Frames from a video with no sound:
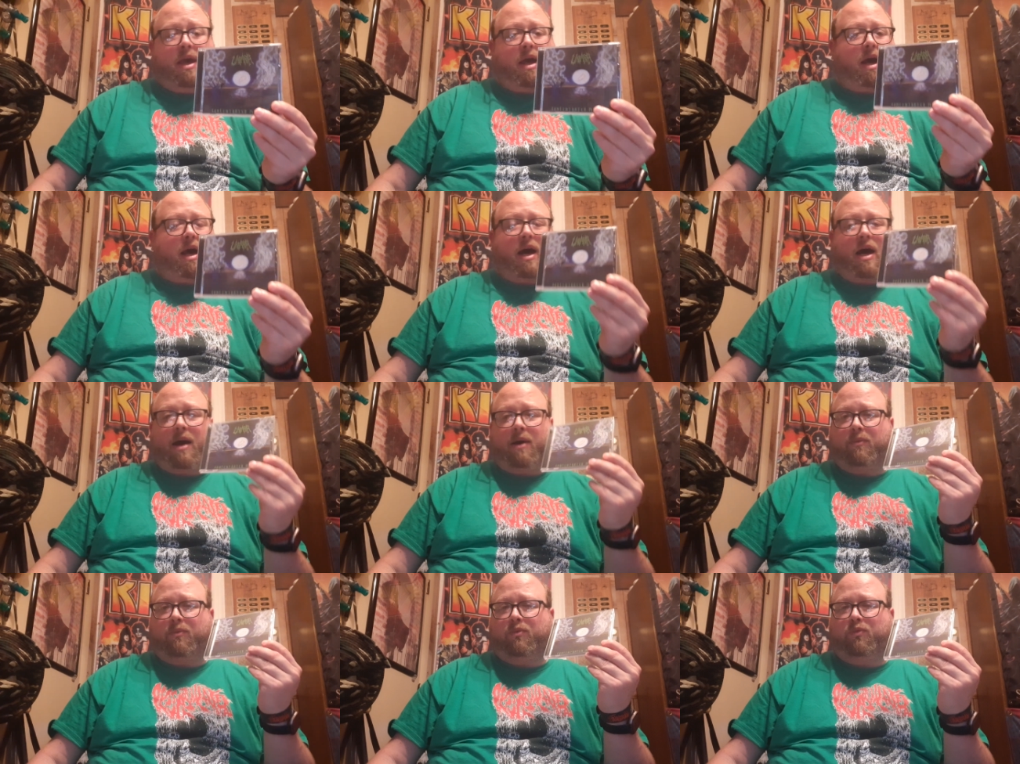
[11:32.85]

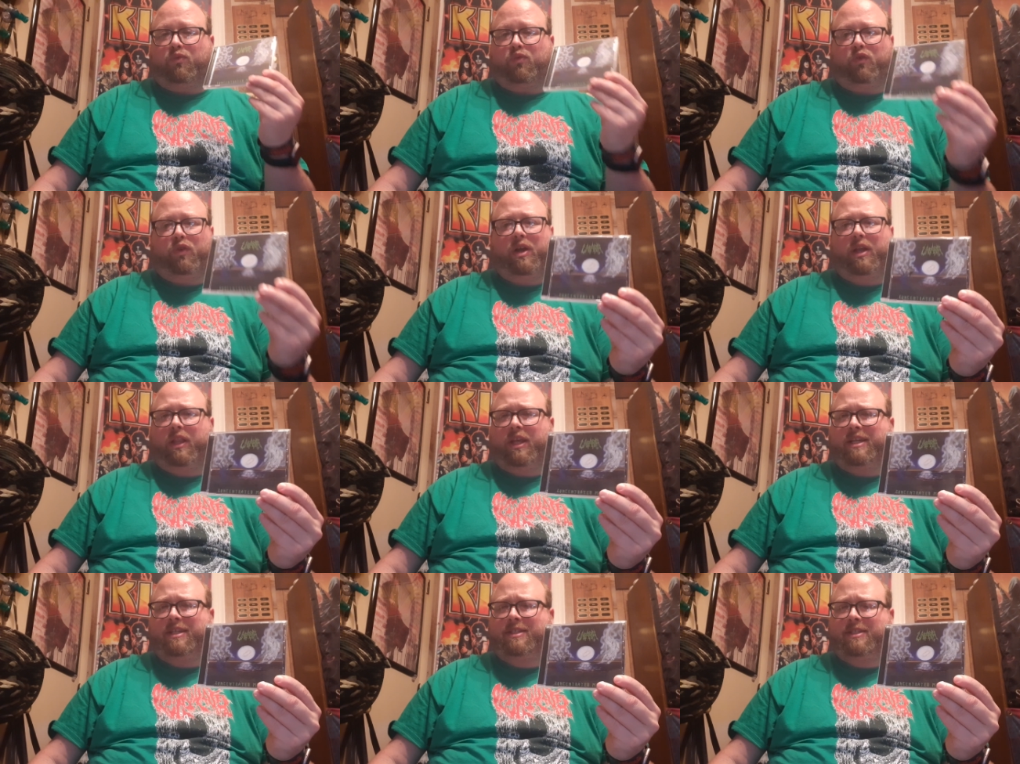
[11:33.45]
Uh,
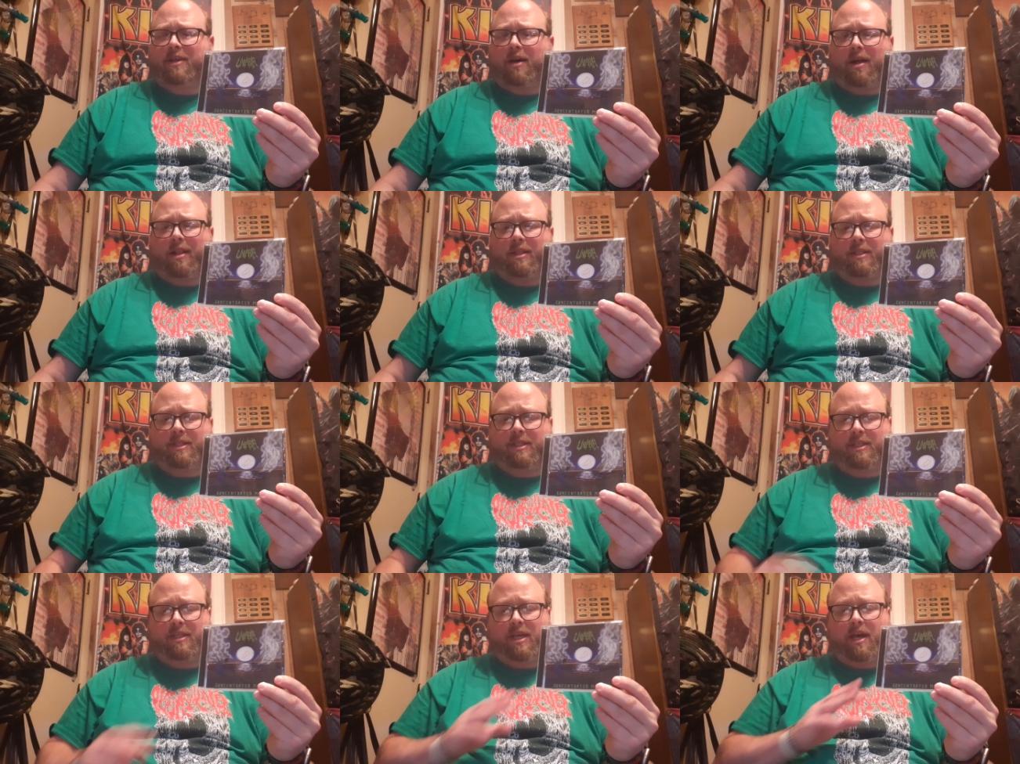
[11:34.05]
really
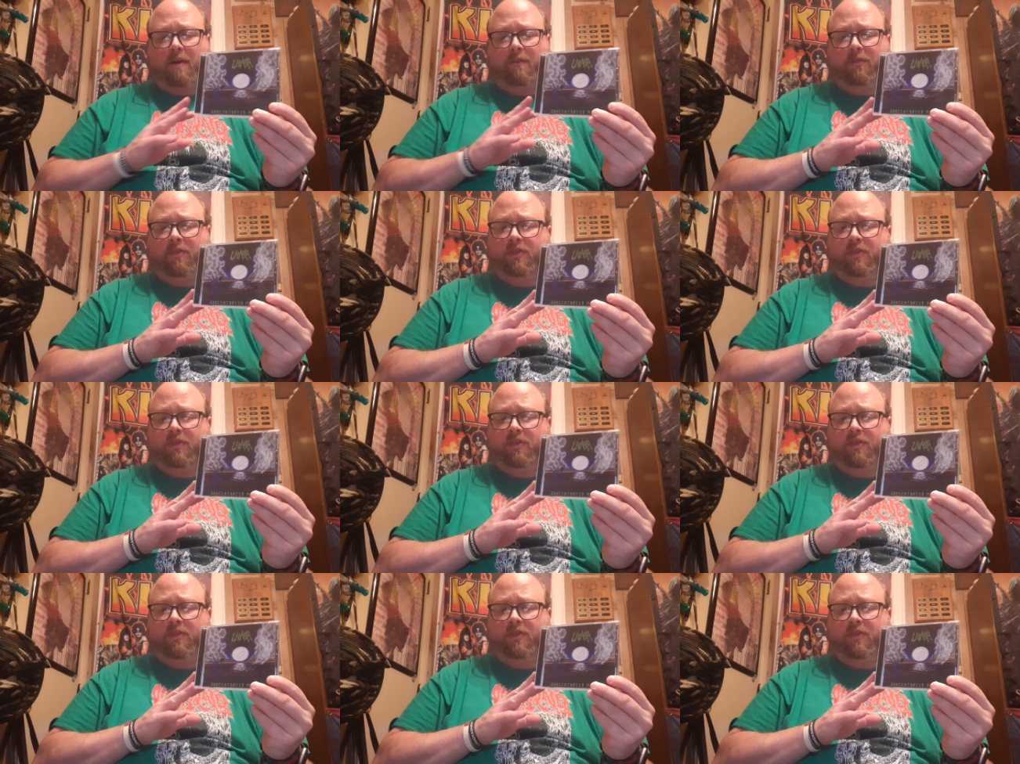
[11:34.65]
solid stuff.